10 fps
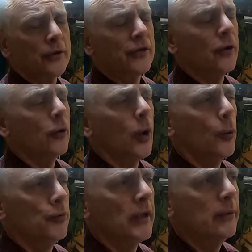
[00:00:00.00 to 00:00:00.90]
So
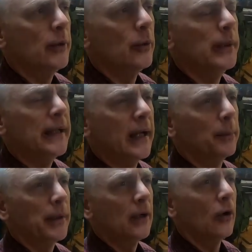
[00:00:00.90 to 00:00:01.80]
hopefully we will be
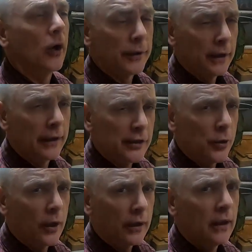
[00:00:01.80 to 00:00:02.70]
camping on the
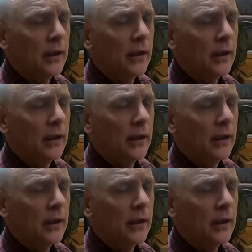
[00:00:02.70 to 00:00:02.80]
lakeshore.